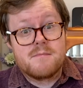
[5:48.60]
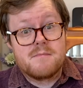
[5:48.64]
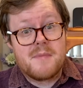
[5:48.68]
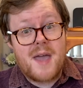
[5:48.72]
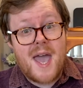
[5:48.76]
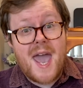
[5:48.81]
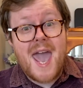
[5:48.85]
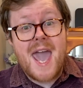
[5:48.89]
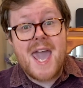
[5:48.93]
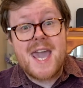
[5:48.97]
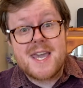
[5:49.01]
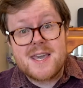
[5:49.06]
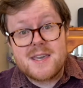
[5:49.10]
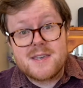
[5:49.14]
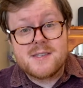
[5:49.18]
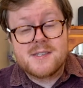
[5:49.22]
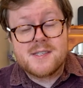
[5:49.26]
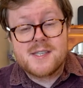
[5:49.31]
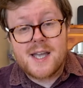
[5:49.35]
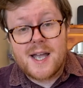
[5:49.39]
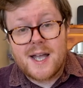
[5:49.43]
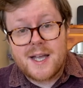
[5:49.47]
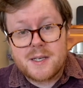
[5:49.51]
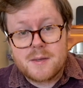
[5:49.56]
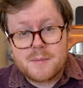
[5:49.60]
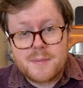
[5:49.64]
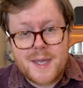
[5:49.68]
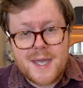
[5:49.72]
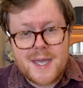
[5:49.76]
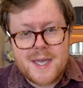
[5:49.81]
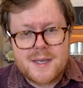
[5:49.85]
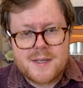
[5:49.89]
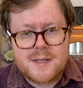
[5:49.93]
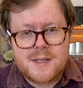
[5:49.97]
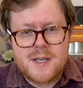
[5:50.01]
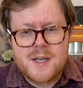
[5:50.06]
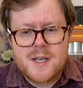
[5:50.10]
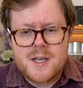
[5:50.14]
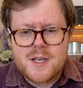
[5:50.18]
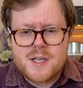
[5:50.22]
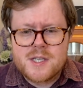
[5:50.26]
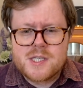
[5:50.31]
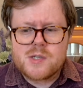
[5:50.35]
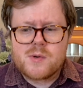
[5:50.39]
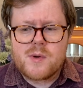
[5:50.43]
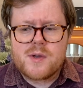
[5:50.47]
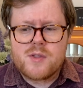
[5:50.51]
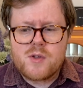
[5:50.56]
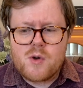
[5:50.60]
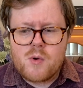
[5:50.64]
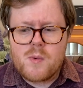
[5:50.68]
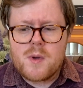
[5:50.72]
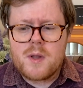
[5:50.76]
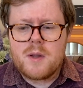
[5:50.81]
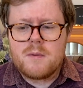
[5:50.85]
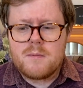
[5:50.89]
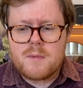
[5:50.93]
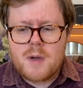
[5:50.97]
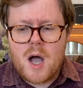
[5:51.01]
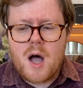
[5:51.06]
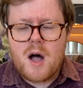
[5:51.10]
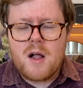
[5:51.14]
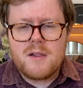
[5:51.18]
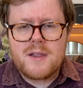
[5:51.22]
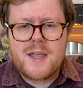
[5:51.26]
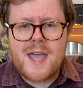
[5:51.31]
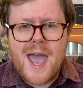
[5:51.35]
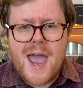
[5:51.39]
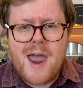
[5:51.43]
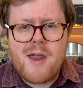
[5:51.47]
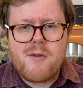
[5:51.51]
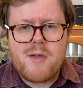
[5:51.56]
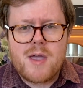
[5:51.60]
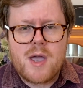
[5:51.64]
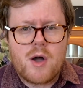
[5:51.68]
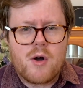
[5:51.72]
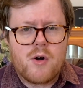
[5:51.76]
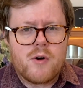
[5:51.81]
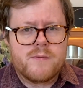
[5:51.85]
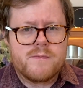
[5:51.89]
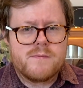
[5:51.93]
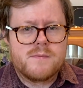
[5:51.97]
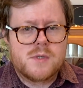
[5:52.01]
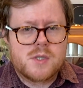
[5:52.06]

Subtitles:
haze had appeared. So I thought, well, I'll carry on.